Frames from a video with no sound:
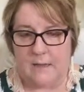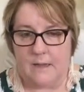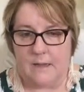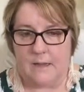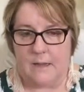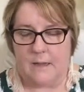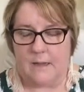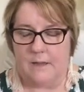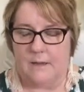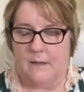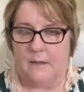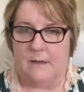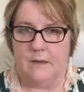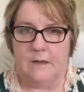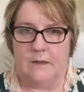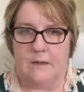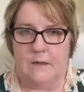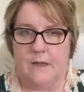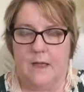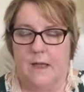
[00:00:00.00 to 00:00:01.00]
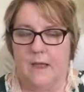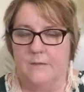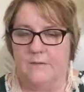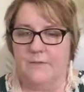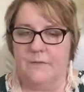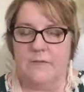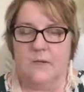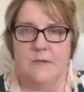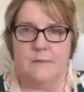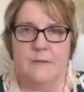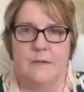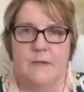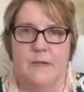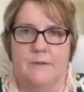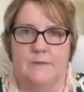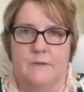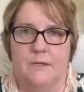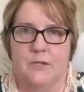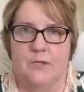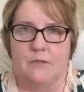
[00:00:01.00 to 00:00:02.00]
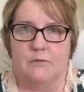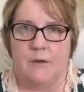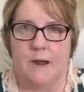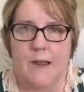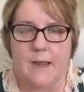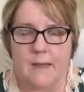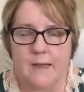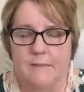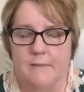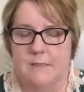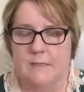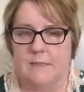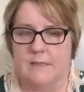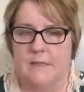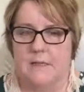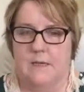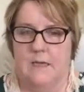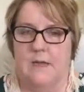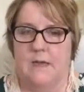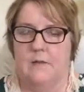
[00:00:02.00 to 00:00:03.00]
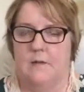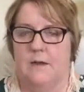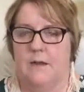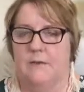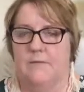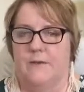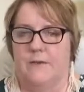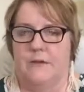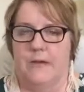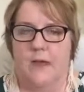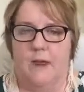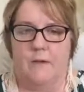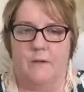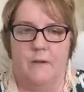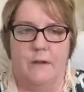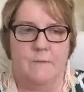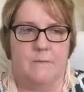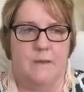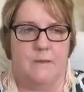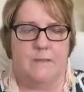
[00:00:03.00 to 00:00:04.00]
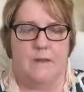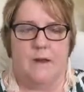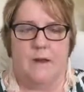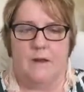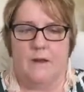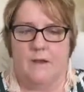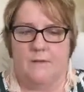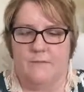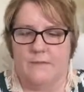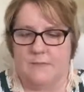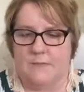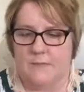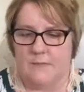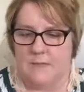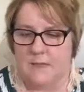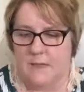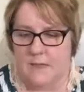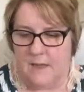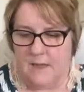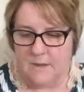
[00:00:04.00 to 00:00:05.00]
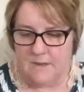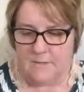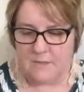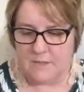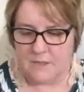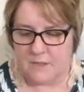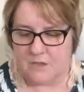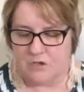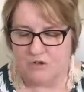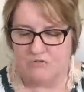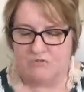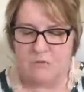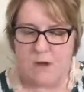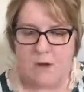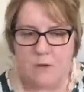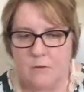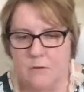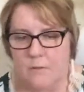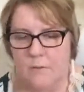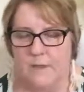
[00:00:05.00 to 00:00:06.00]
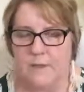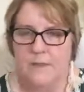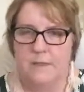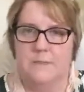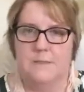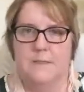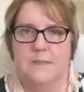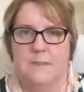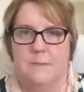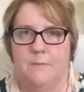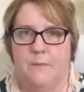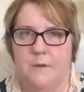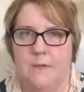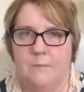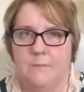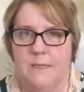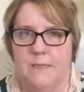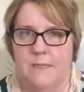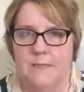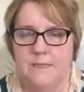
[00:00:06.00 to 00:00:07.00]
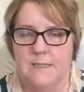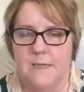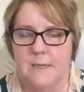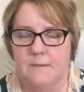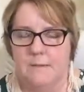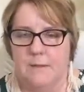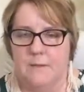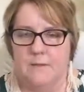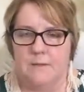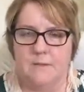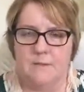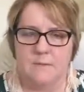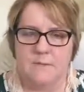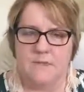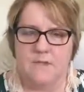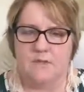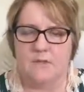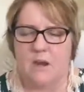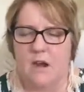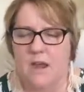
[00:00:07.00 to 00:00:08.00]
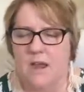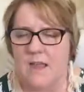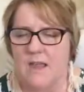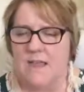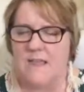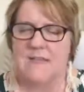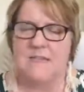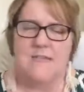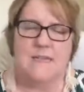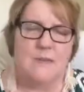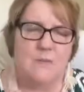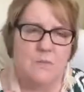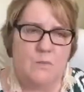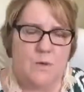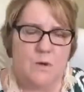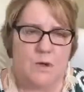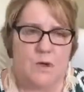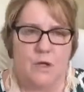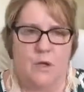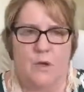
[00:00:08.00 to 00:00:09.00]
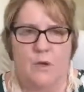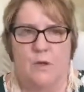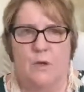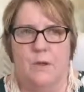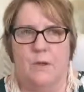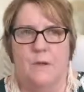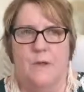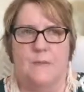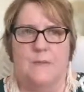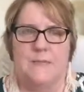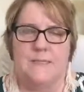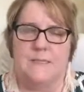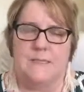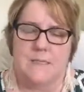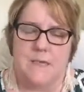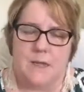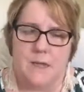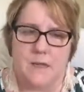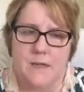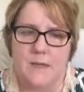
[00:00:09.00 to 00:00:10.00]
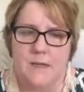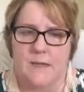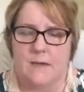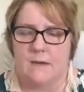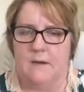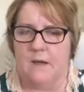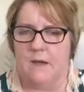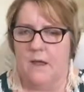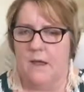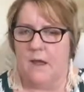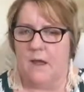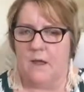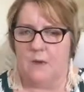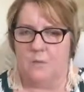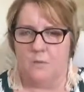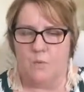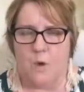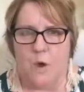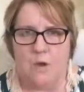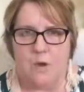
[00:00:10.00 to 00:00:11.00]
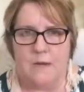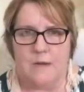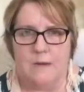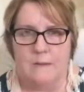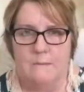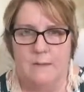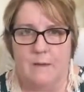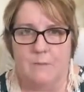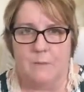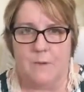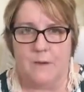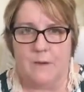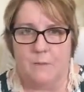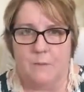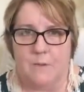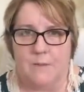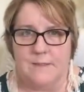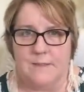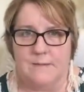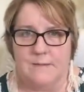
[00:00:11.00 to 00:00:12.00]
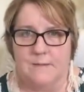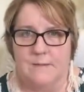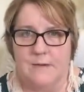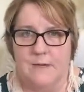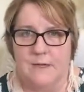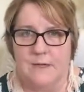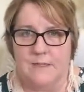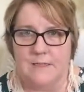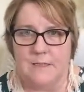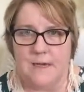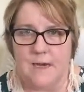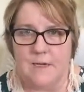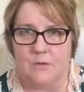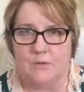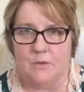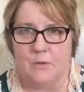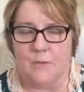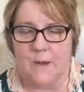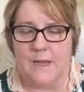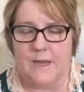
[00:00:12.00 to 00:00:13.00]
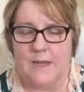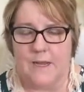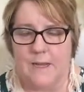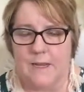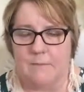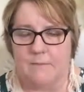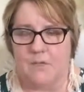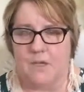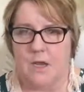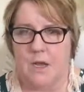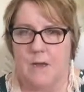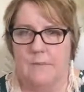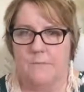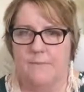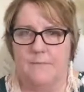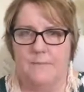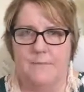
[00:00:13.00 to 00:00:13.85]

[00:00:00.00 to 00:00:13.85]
Half the time I'd have to drag him into the car. I'd have to carry him. I'd have to struggle with him as I put him in the seat because he was crying. He didn't want to go. He was tired. I'd woken him up when it wasn't his natural waking up time.